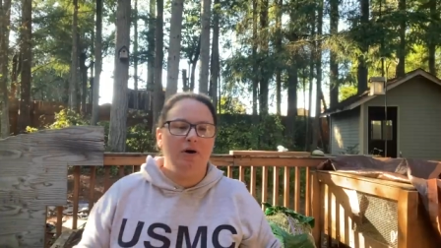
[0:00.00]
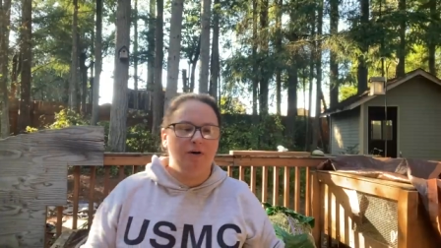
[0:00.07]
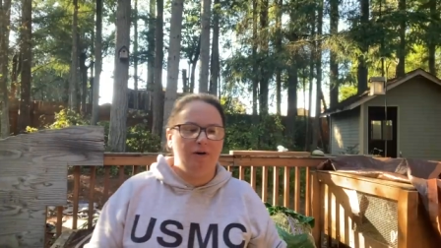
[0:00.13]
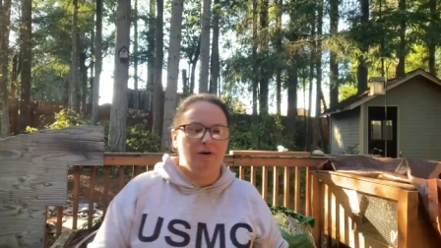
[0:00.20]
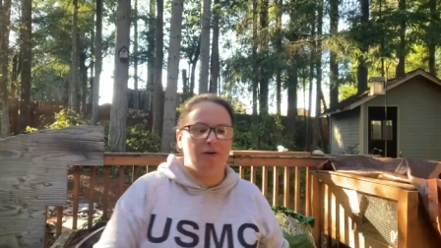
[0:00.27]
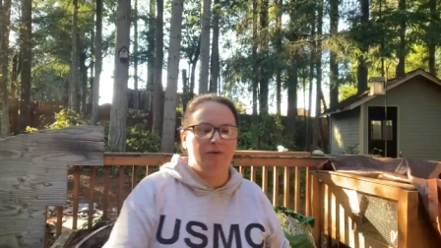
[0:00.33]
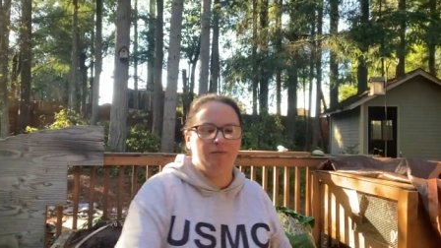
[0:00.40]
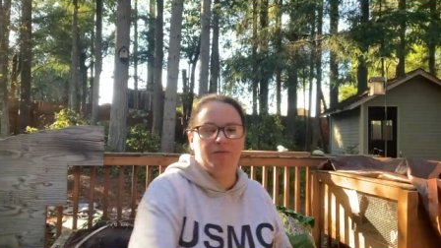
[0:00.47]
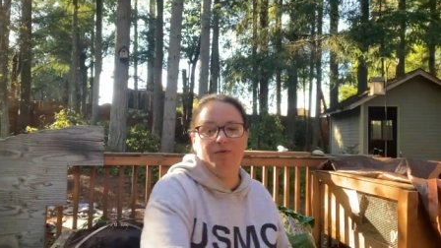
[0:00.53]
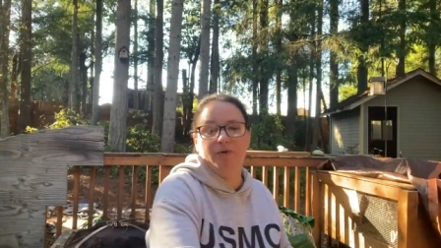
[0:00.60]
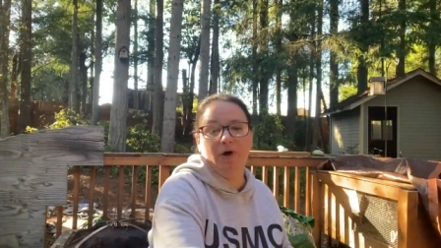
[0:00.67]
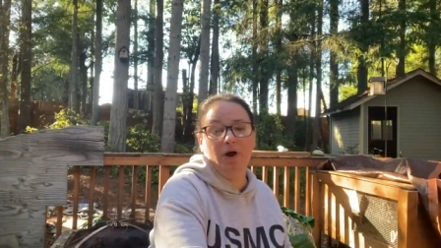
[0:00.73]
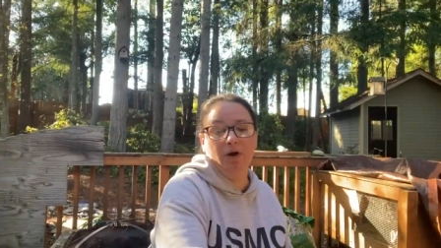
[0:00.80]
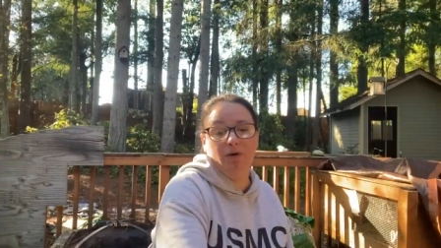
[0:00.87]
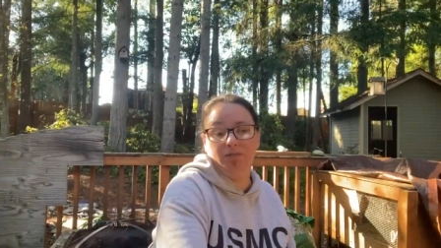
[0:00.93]
a
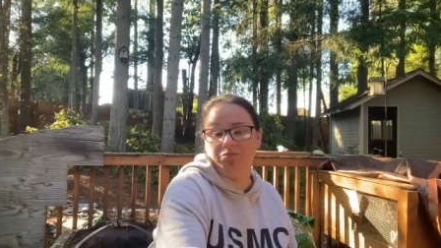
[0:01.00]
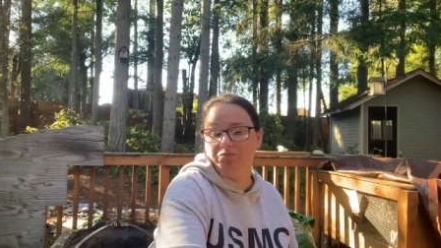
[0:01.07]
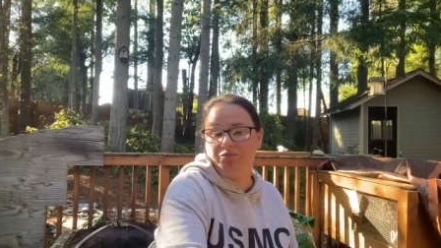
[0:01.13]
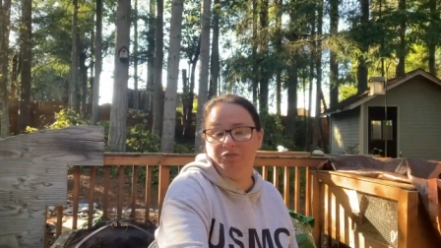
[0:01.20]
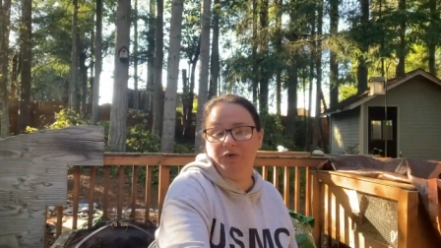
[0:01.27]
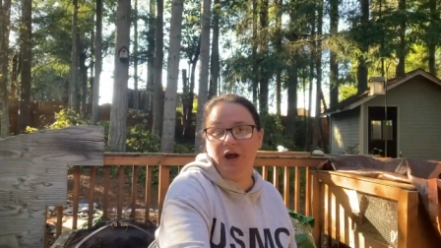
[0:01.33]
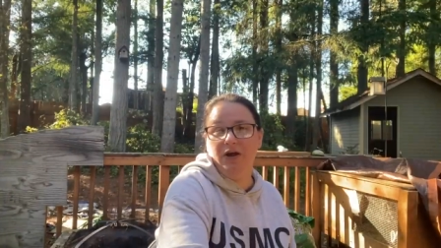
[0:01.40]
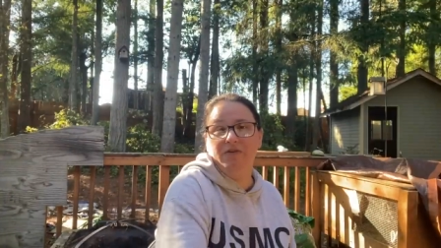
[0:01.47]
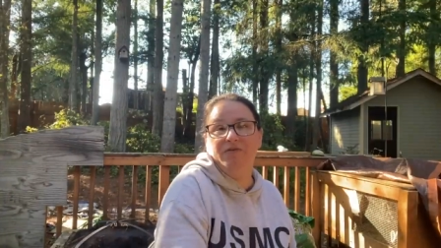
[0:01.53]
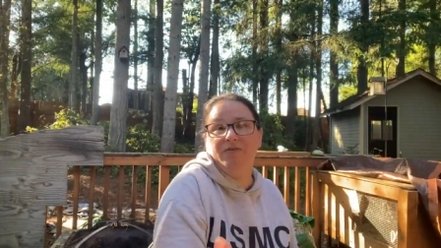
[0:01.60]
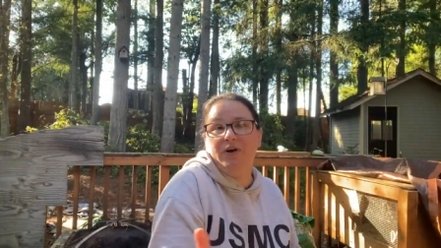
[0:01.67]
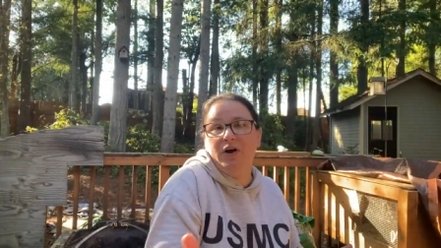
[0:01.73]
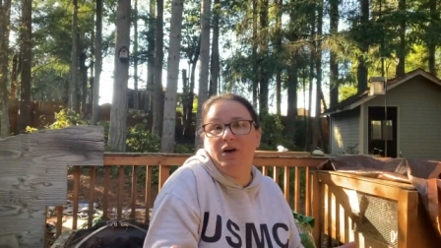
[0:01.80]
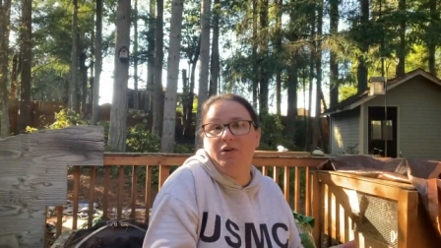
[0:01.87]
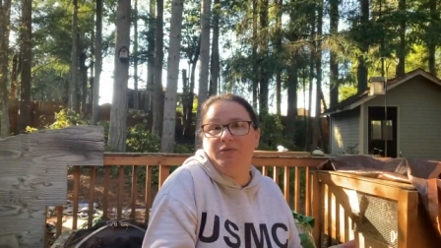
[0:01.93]
fall, a
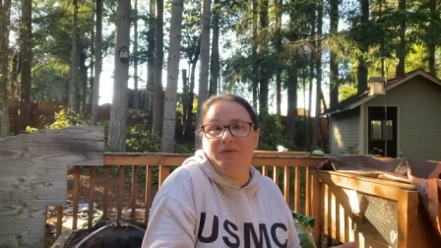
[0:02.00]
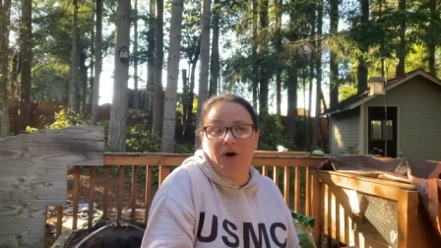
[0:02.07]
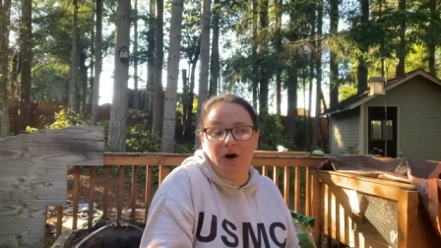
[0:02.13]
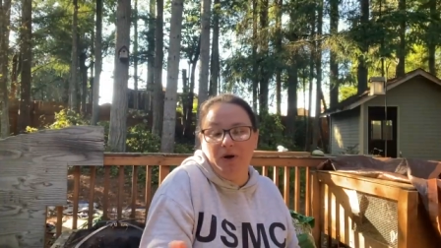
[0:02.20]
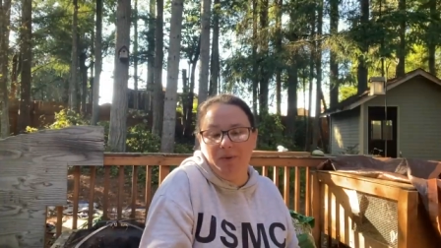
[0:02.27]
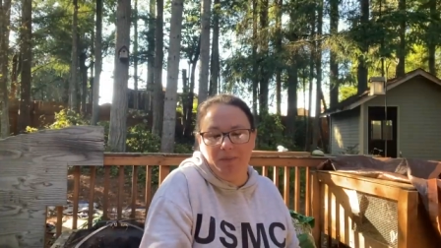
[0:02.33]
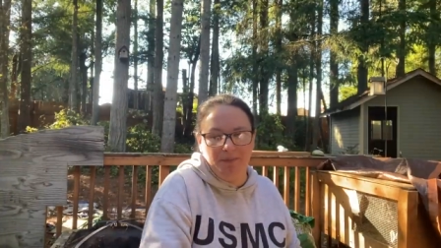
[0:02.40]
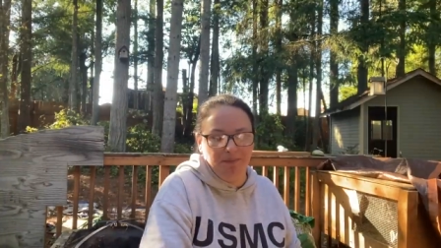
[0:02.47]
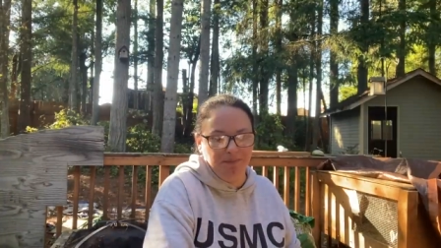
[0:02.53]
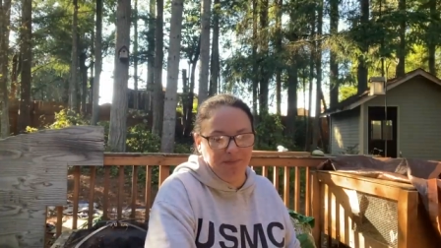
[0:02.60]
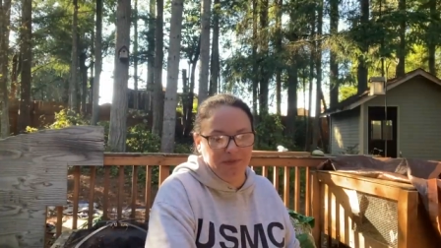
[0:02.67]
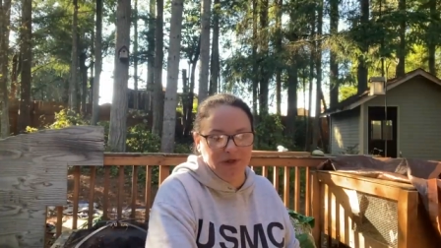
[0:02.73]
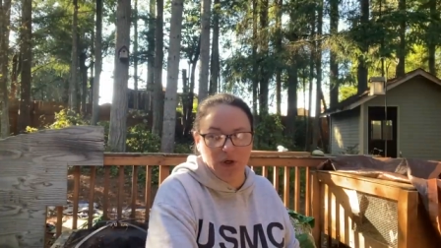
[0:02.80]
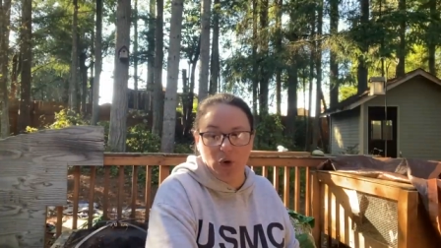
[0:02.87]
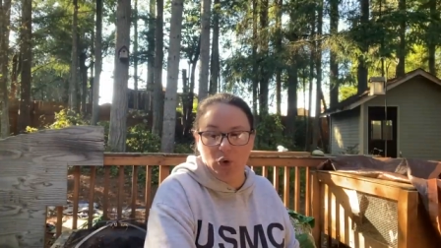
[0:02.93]
fall farm
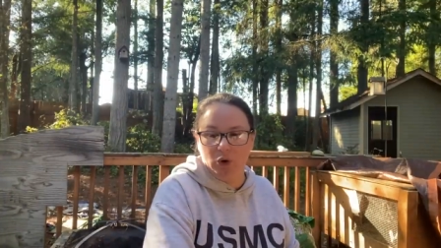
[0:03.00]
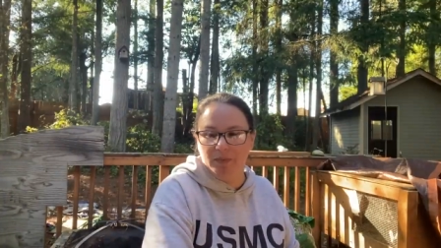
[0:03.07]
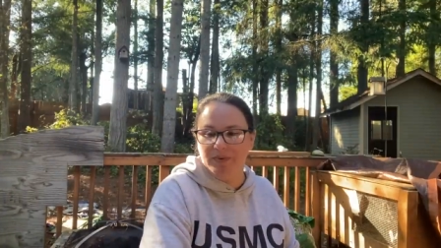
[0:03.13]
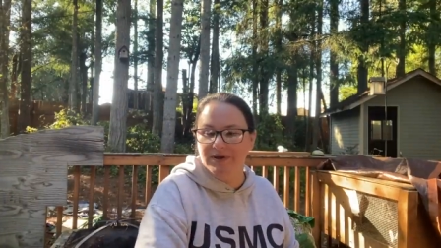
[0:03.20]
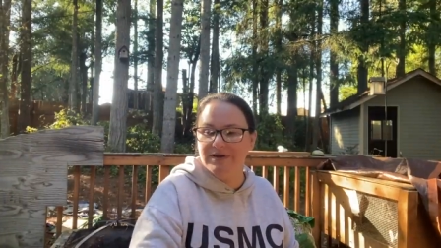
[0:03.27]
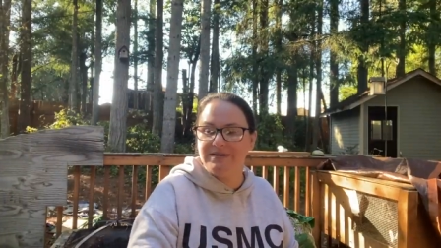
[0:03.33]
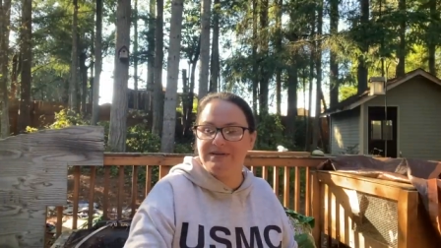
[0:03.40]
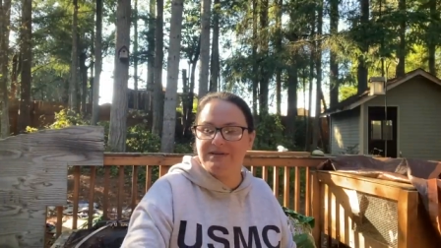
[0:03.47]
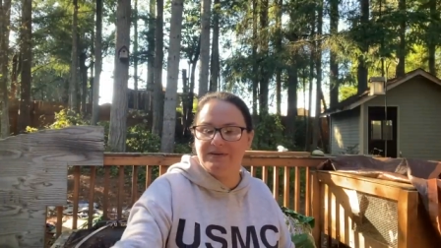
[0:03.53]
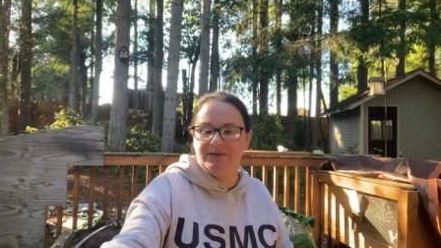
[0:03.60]
decor piece.